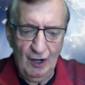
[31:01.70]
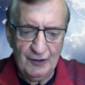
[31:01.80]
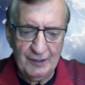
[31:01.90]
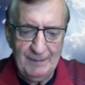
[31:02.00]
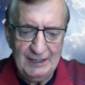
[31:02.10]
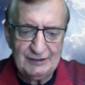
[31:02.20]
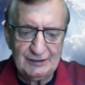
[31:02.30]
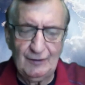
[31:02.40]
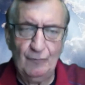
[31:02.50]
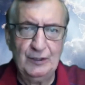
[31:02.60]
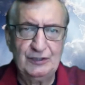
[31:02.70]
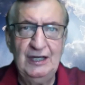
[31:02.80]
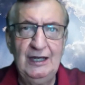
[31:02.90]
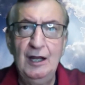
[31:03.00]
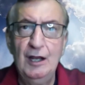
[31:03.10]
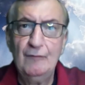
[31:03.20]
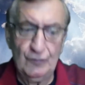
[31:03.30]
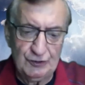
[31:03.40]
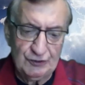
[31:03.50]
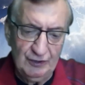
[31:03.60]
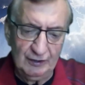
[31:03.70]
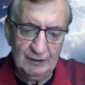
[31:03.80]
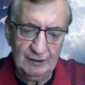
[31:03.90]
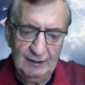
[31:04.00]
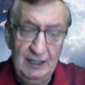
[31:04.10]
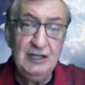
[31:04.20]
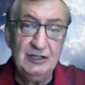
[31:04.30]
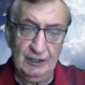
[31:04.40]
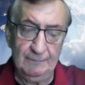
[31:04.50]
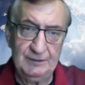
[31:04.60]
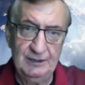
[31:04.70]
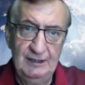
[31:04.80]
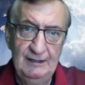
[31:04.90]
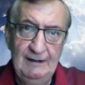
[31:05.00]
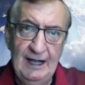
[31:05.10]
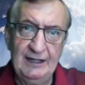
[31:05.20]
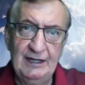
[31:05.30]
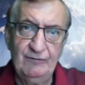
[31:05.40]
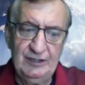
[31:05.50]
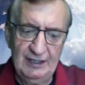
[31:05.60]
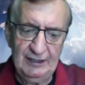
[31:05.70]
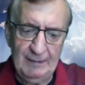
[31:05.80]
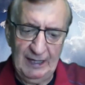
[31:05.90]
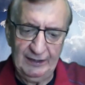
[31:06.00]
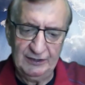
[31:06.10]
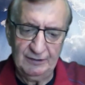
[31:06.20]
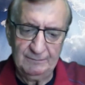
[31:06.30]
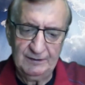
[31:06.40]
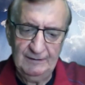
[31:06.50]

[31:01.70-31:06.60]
on the basis of which he forsook Egypt and everything about Egypt.